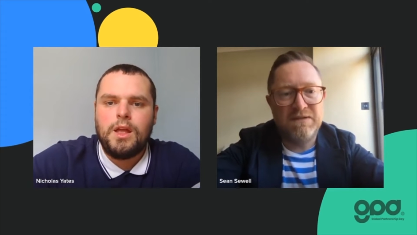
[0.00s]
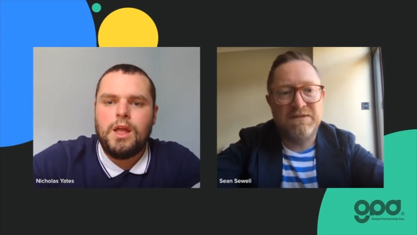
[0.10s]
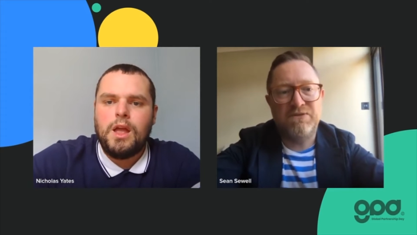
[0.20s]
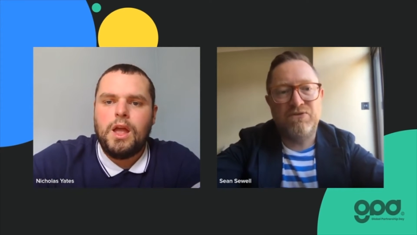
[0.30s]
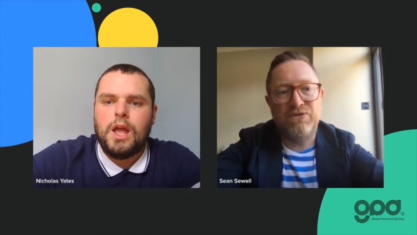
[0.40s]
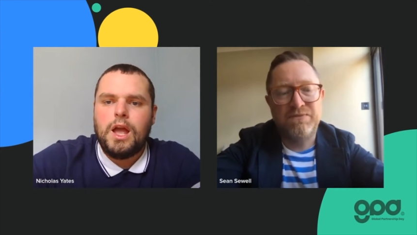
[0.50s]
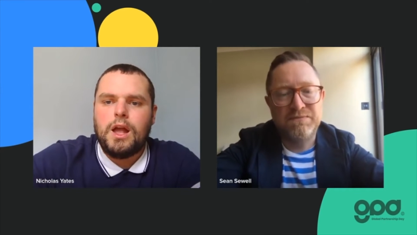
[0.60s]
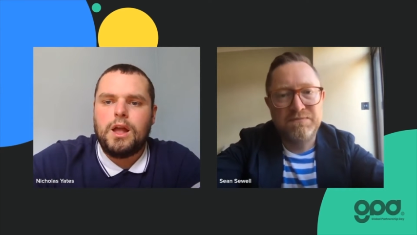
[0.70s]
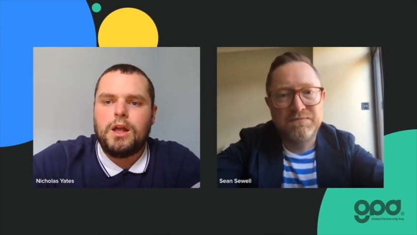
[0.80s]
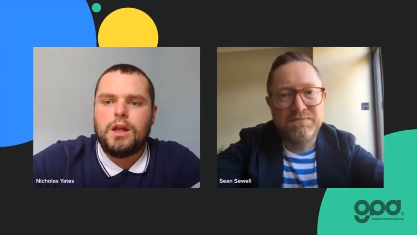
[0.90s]
Speaker 1: Yes,
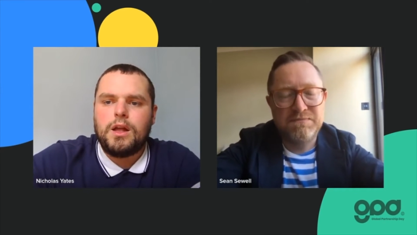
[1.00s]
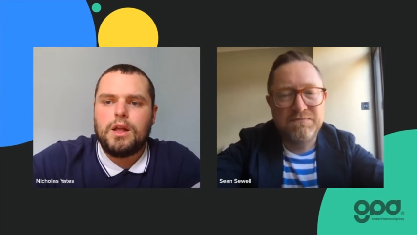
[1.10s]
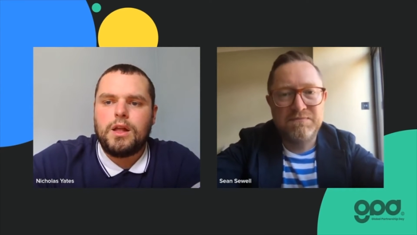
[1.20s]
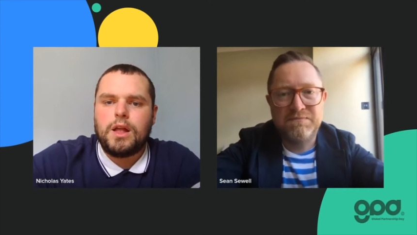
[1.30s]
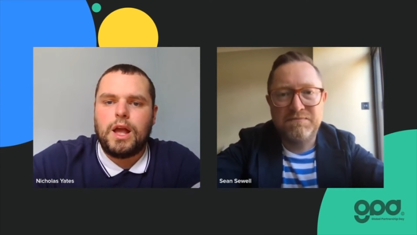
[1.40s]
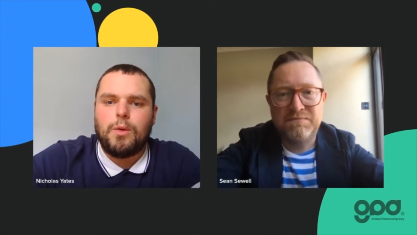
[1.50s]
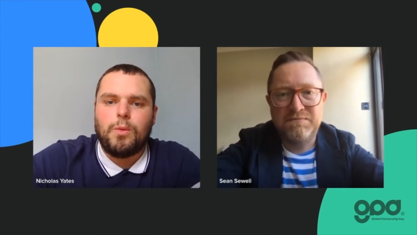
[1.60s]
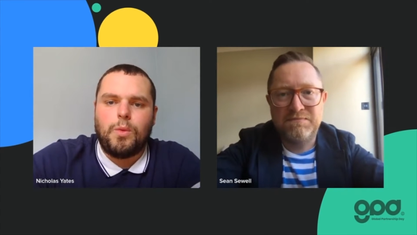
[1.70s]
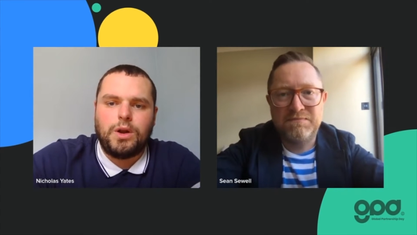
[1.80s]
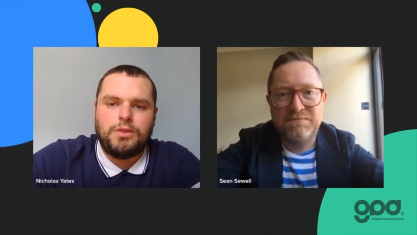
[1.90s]
uh,
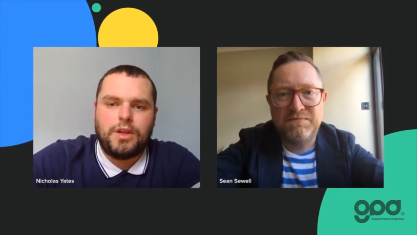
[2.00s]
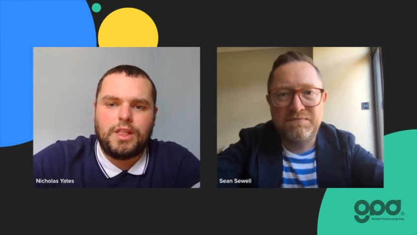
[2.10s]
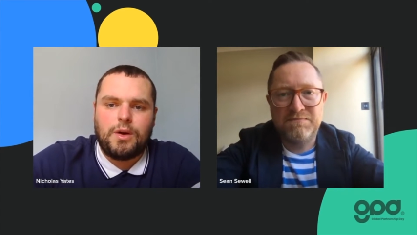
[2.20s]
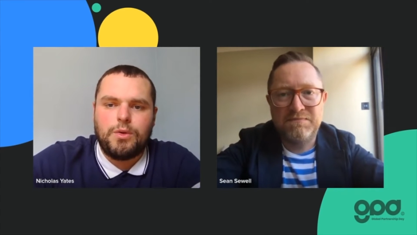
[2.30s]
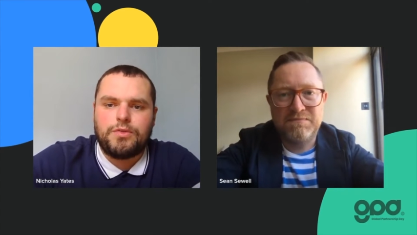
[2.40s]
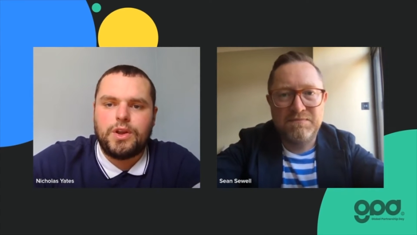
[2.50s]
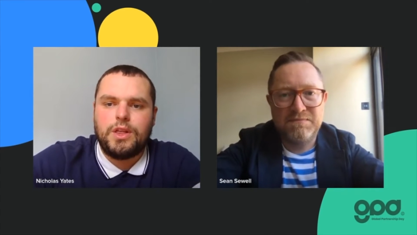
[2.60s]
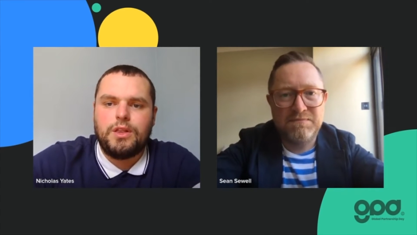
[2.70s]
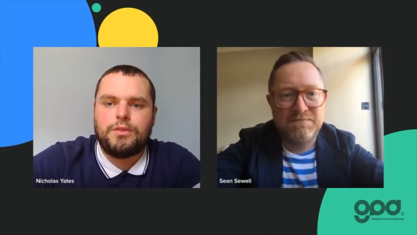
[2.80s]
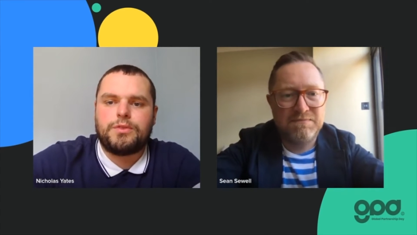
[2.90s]
one thing that we've
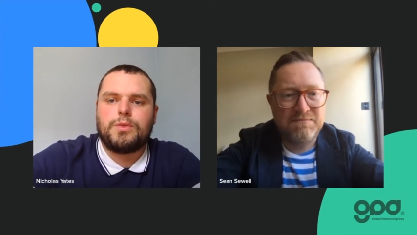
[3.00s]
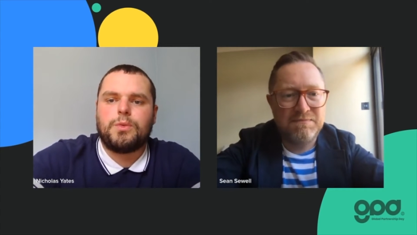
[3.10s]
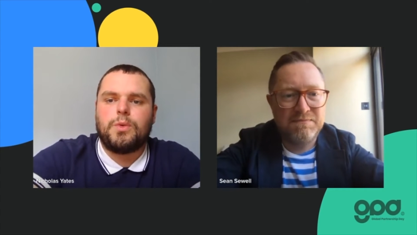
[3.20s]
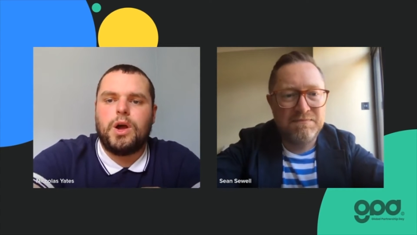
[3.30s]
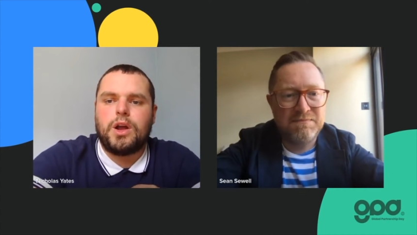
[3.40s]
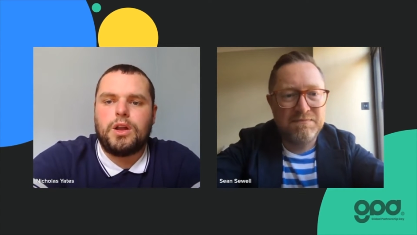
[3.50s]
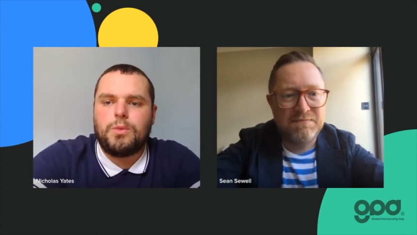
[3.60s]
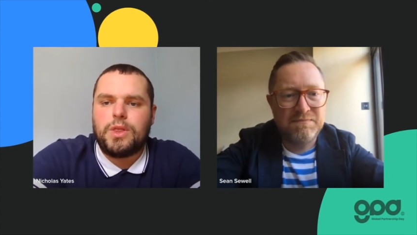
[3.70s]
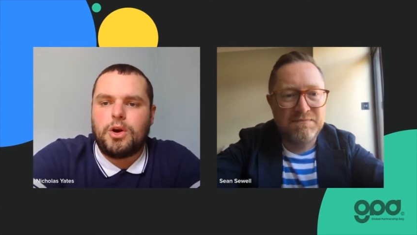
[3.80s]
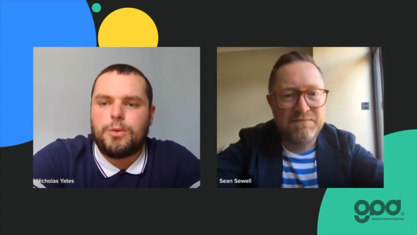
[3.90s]
really loved working
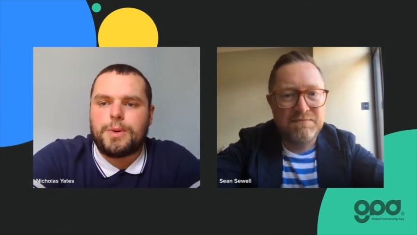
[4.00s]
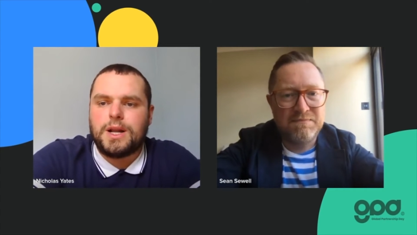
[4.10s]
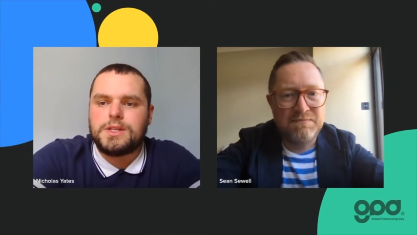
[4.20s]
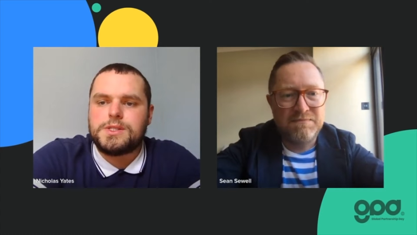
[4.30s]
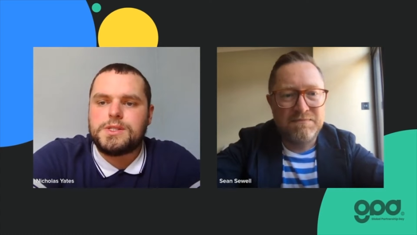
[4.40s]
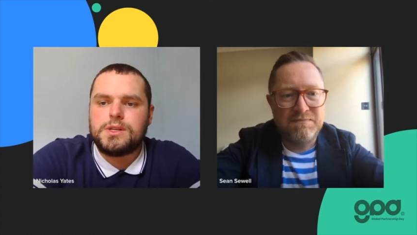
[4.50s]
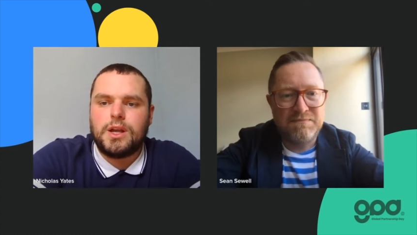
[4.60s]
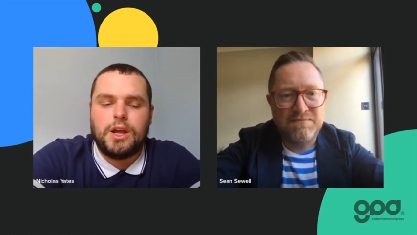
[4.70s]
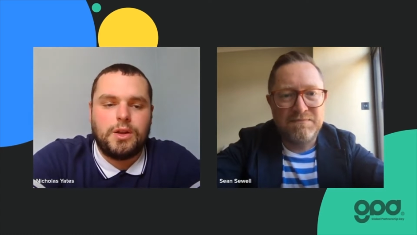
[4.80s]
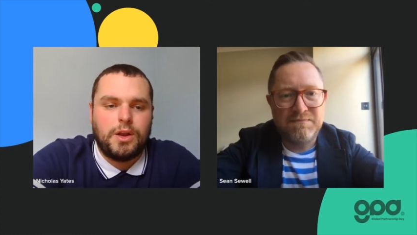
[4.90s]
on with our brands
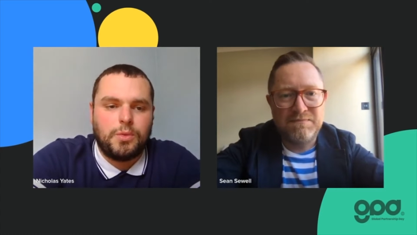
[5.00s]
and,